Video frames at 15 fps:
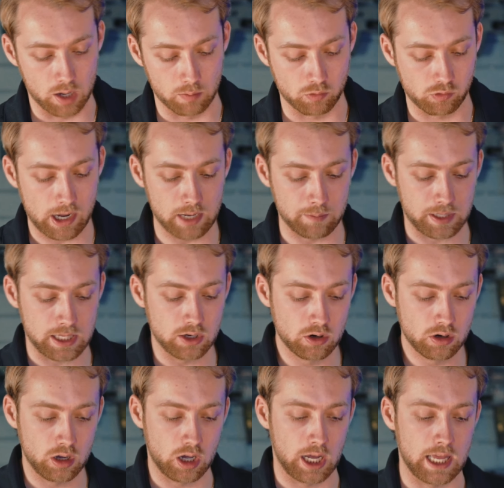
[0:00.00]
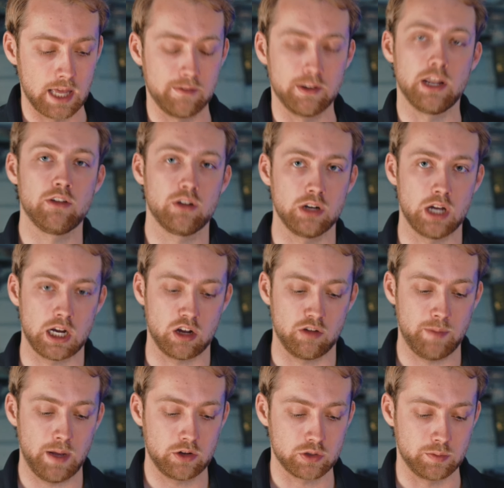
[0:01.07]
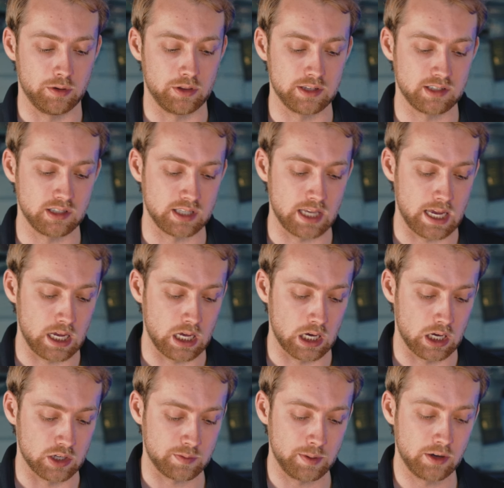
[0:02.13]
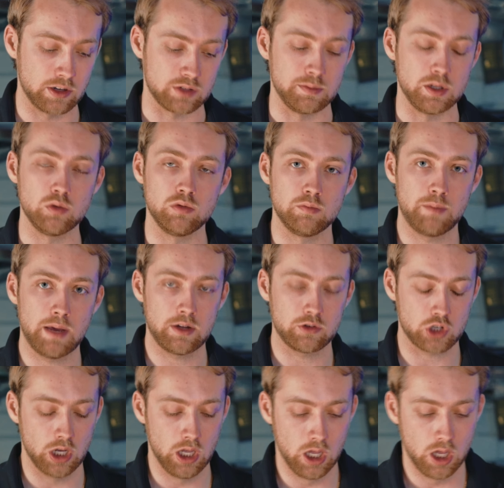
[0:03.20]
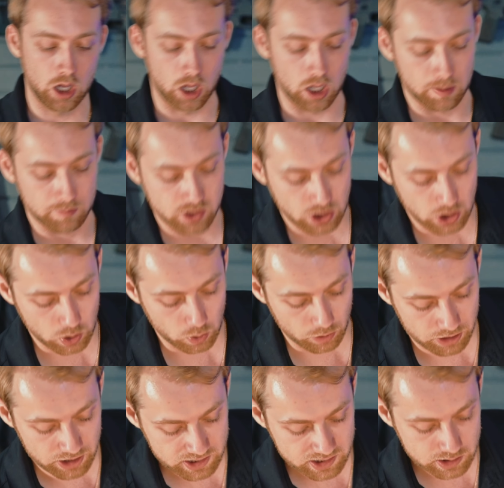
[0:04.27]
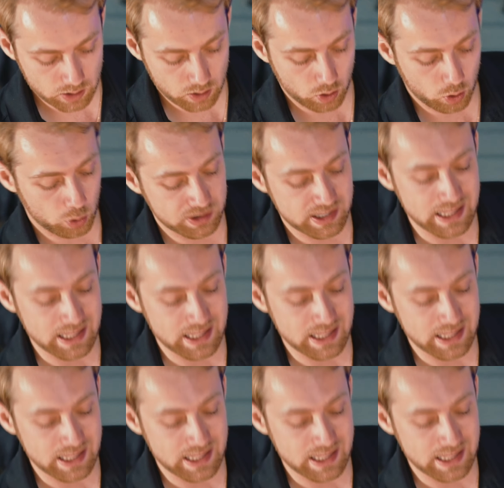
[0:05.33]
Right up here, I have another knockoff pouch, but this is a Spiritus Mutant pouch. So this holds